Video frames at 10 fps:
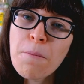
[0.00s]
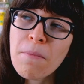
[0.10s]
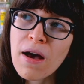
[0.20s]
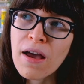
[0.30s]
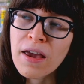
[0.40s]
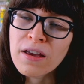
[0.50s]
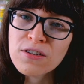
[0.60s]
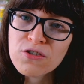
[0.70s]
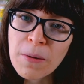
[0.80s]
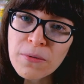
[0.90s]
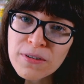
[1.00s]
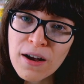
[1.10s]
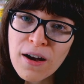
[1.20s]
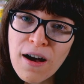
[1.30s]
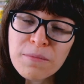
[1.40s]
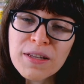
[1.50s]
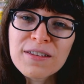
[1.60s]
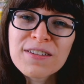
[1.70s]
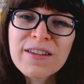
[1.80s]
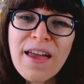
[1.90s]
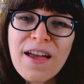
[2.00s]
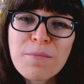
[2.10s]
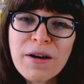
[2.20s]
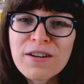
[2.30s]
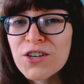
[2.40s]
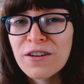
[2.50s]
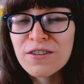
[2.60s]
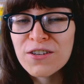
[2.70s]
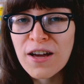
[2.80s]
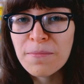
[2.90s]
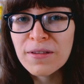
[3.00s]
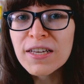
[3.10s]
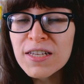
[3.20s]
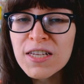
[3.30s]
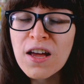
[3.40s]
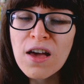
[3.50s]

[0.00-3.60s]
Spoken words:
my scrapbook.com links, and my A Cherry on Top links.